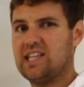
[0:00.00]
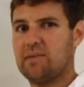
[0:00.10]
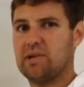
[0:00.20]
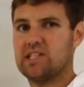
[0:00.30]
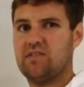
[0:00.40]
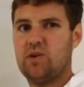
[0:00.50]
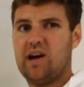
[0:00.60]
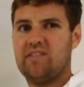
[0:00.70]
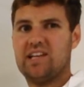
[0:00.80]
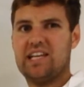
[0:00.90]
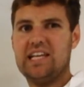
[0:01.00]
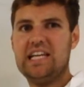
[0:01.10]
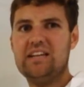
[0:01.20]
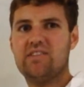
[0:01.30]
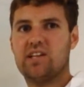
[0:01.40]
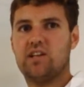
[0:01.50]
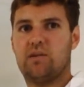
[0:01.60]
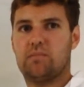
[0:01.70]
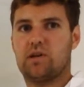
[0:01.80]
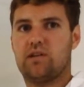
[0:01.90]
that because if you have an even
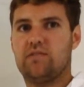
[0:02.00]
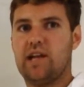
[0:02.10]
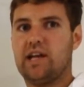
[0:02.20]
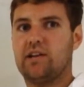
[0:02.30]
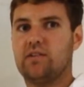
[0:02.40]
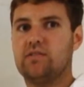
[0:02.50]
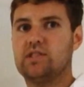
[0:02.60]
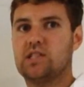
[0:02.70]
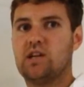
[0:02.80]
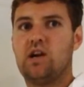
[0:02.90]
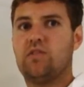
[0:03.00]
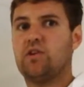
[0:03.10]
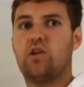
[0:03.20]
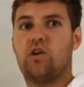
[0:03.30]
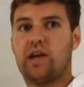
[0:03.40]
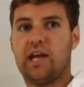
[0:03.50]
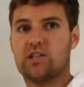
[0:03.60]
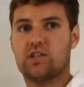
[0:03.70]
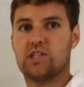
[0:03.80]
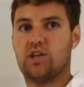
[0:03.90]
number of negatives, they'll all
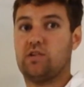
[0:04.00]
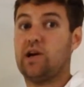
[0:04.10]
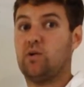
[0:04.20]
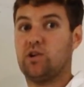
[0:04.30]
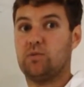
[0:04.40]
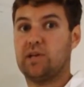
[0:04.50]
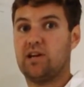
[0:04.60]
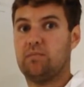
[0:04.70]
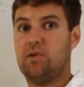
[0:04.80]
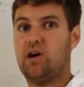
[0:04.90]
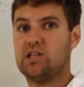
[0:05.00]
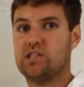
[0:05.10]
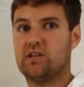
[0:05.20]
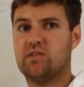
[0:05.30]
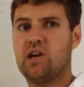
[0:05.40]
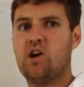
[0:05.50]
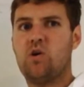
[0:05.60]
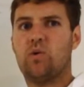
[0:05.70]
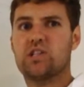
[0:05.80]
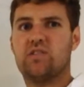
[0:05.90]
cancel each other out and it'll become positive.
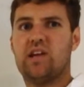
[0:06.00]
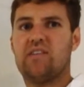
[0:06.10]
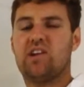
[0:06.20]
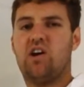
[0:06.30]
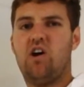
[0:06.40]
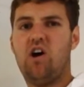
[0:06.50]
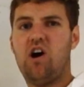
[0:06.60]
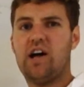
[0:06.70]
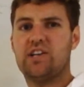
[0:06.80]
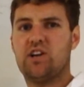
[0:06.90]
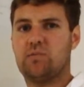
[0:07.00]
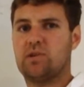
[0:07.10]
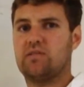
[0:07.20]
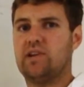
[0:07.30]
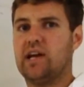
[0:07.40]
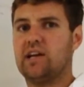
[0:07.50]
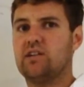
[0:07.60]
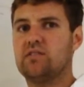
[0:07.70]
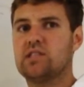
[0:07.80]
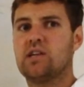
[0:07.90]
Whereas if you have an odd number of
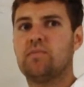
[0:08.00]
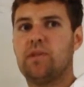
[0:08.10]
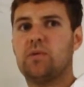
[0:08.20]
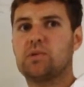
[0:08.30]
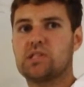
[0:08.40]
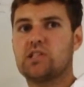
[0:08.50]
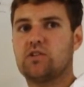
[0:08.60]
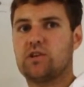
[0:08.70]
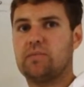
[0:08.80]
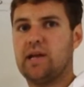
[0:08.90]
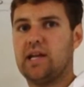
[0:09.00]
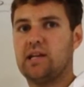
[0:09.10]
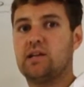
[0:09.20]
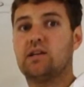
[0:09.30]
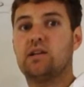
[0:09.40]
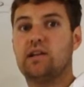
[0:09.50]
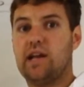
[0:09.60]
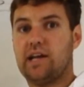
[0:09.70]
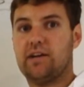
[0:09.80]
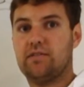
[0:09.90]
negatives, it will still remain
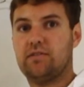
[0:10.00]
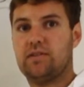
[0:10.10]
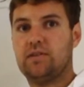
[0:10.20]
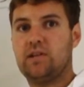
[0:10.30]
negative.